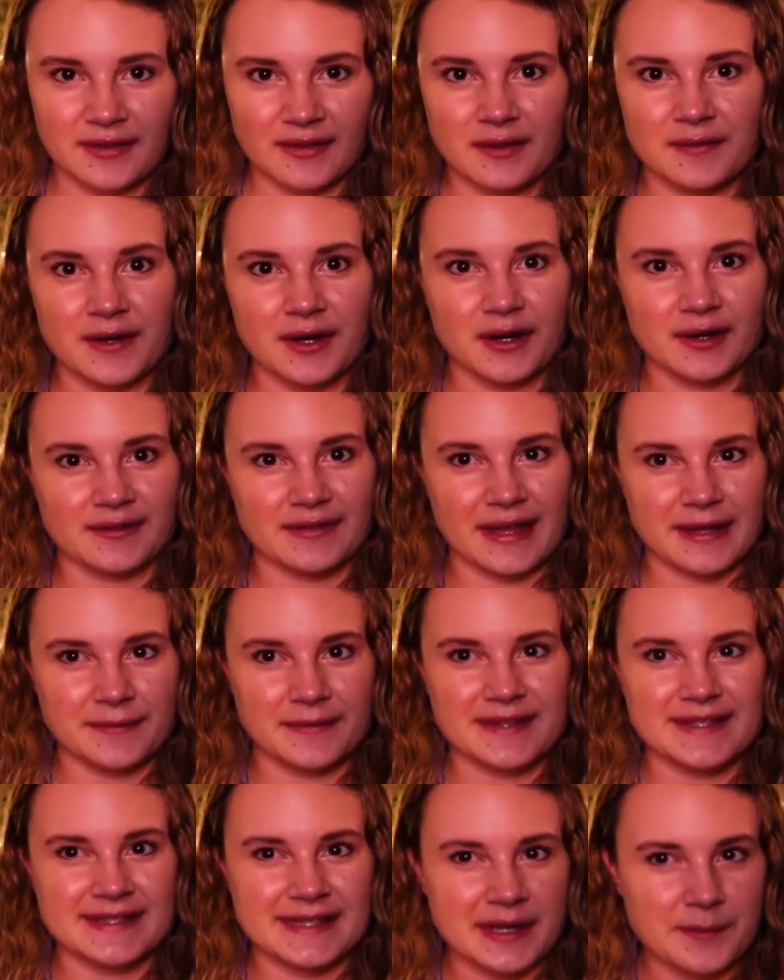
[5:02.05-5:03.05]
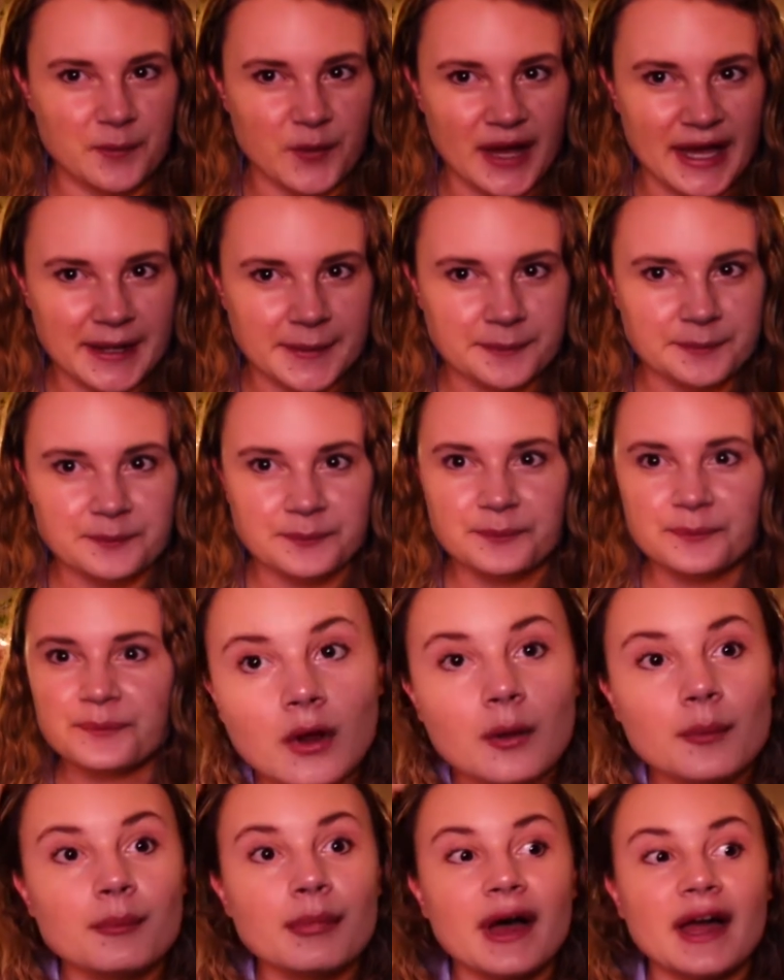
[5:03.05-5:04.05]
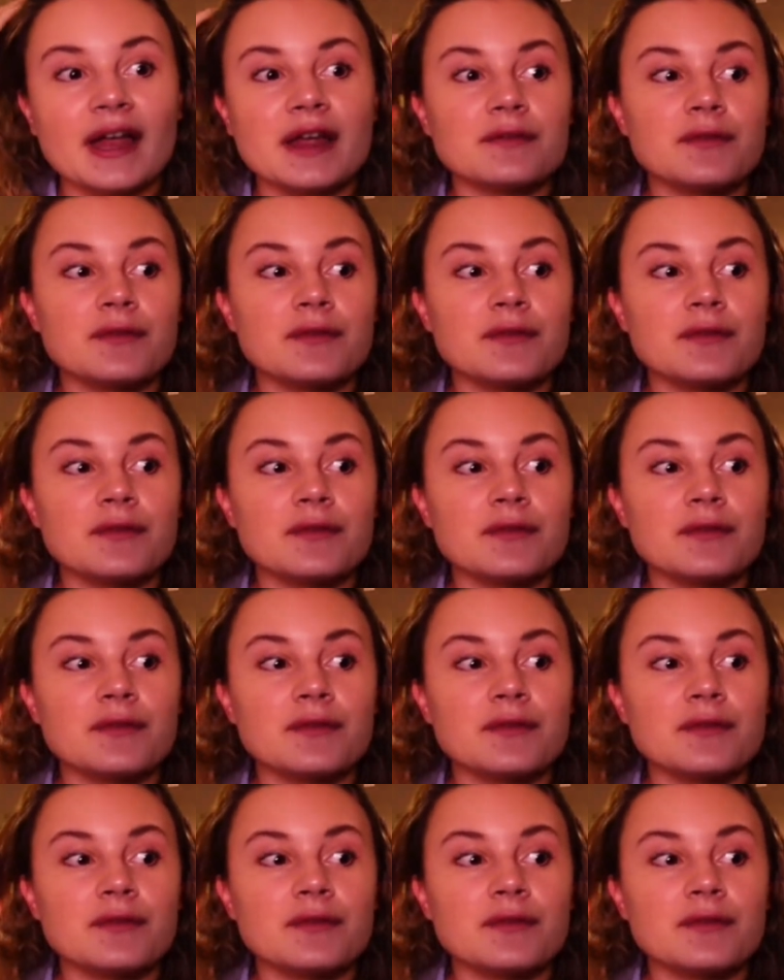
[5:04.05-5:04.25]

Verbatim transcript: living our life the same way. But